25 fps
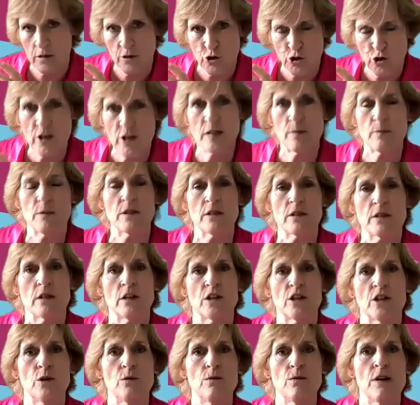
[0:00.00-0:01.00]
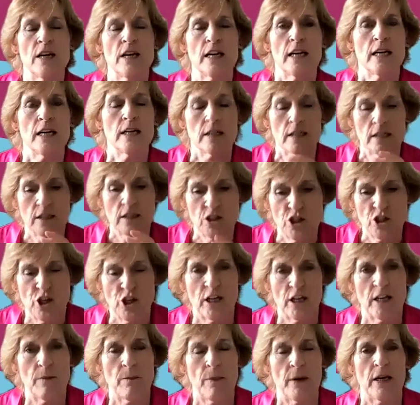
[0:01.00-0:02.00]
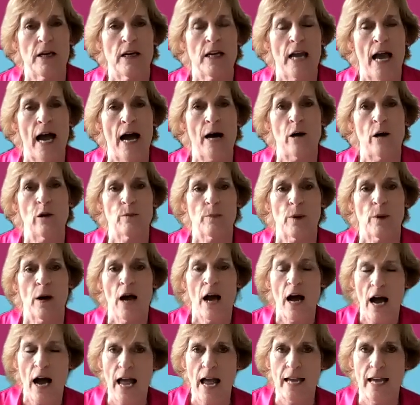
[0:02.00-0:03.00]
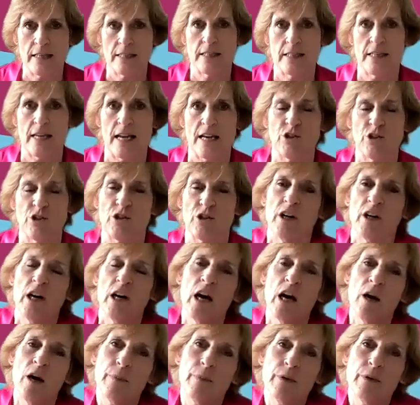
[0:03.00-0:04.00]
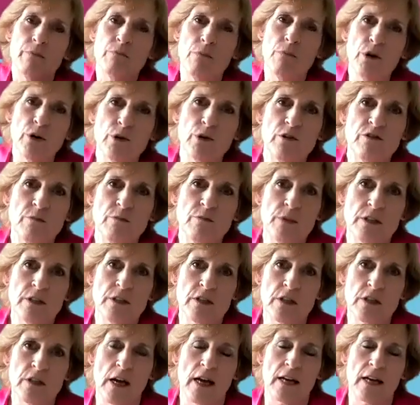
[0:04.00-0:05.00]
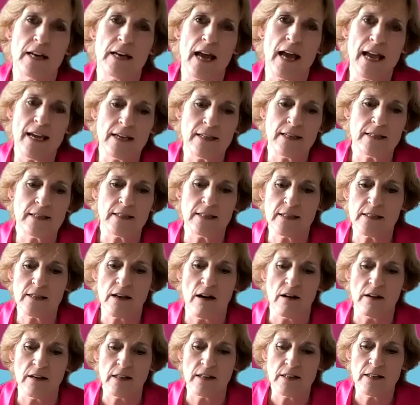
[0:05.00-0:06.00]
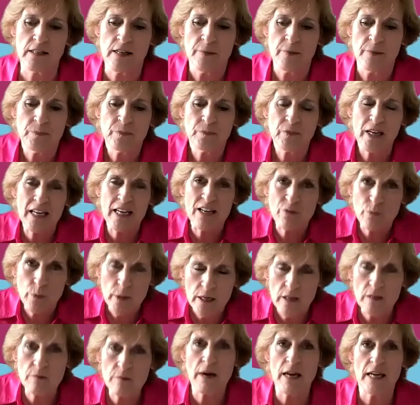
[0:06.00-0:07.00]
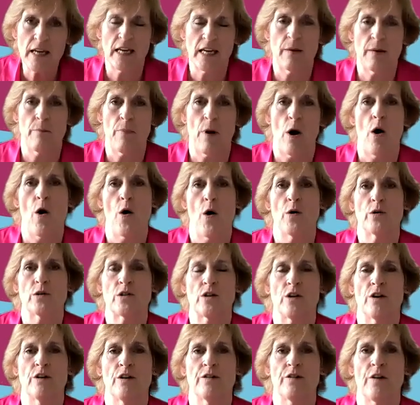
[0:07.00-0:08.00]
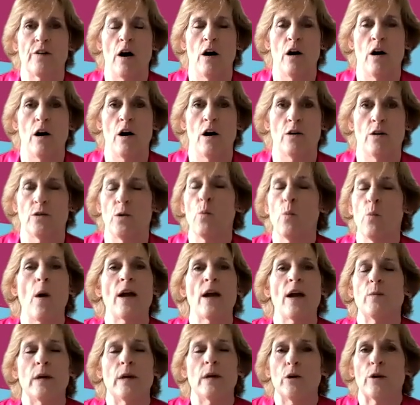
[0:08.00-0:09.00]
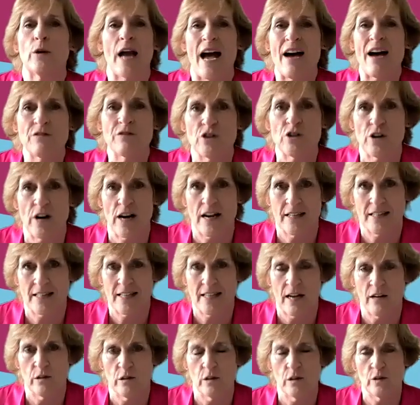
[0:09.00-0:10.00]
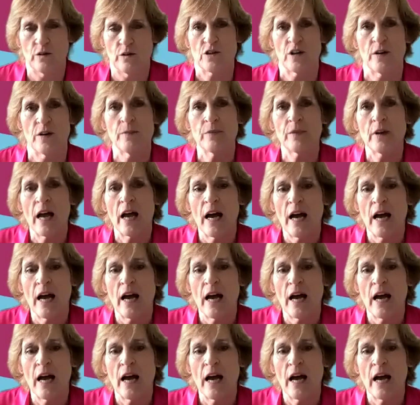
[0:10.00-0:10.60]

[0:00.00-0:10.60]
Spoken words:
treatments that you need and GP help, etc. But movement and exercise, if we can make it part of the way we look after ourselves,